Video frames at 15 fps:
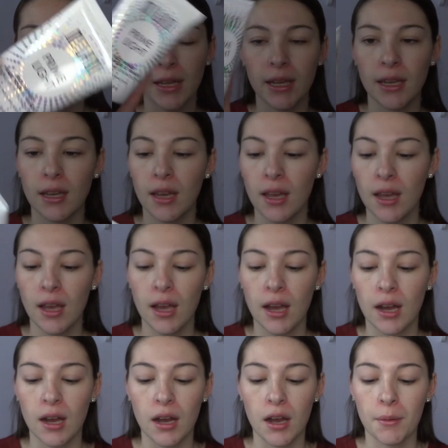Light.
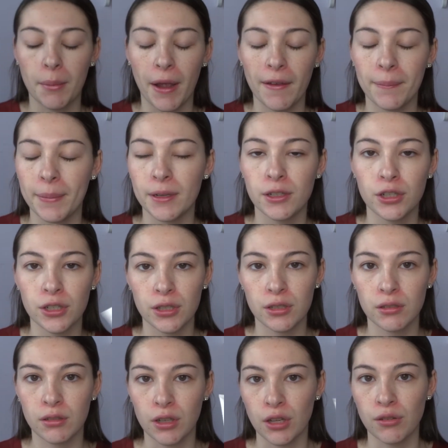I've been
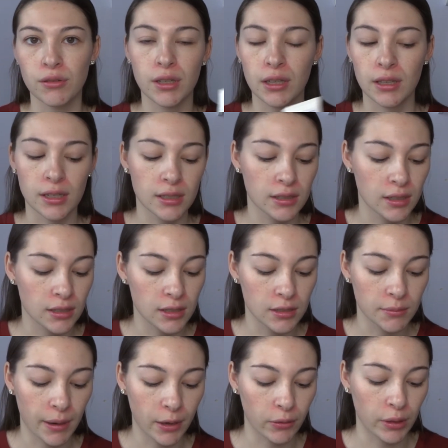just using this. This is
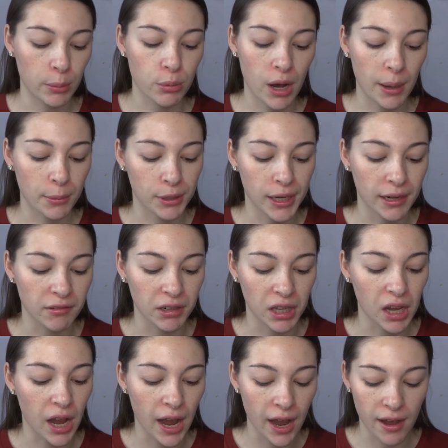my only primer I
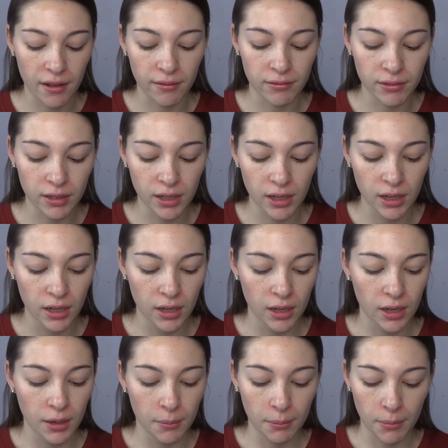really have,
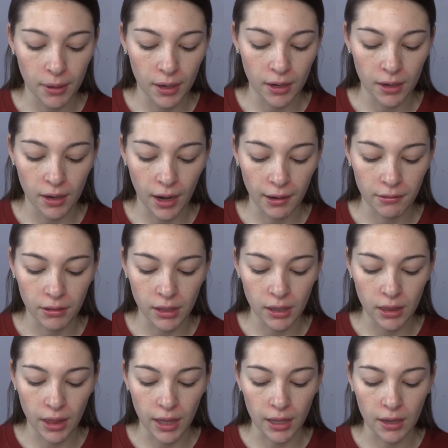but I really
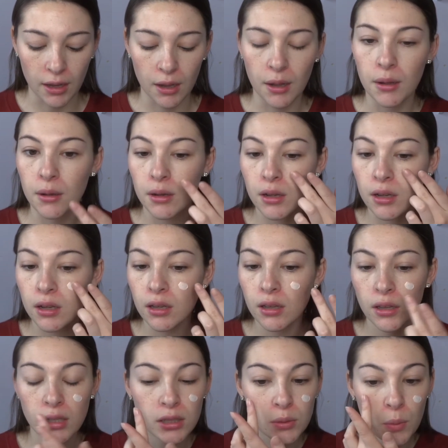like
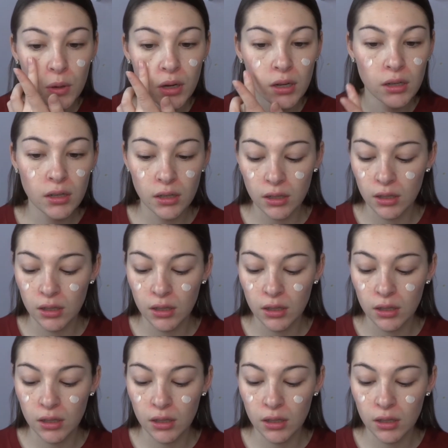this one.